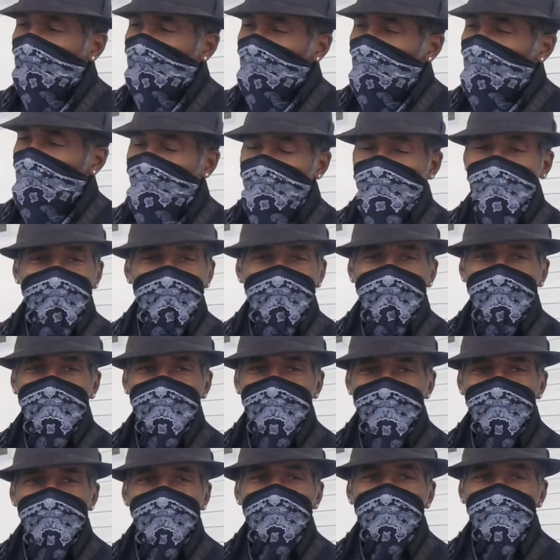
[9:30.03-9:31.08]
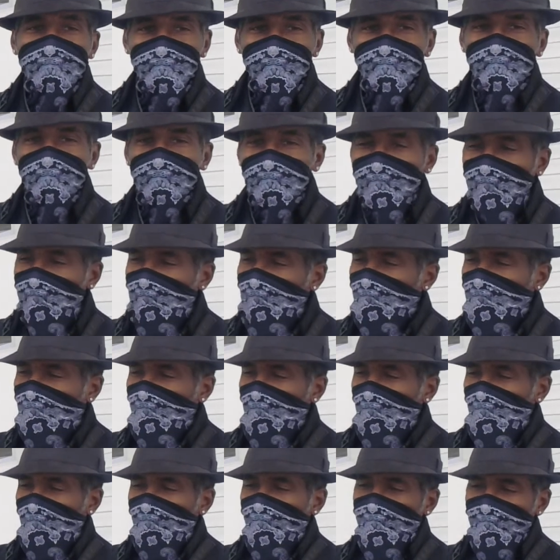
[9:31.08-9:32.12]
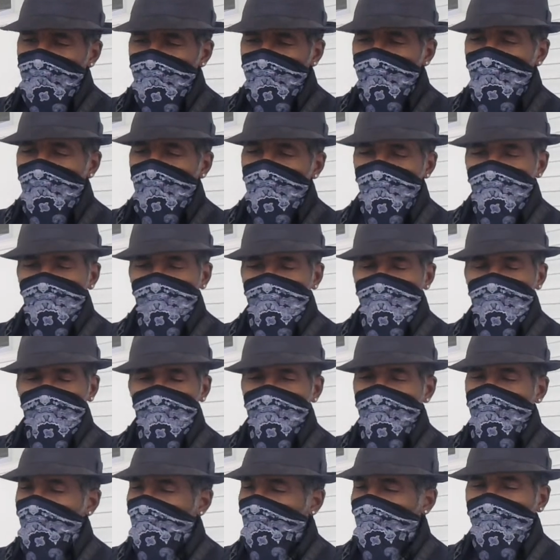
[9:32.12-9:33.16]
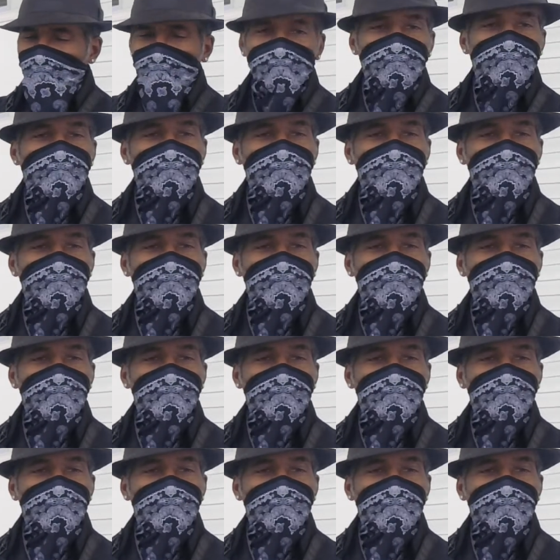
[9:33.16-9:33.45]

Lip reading: and I've got a nice little light there that's compact. And it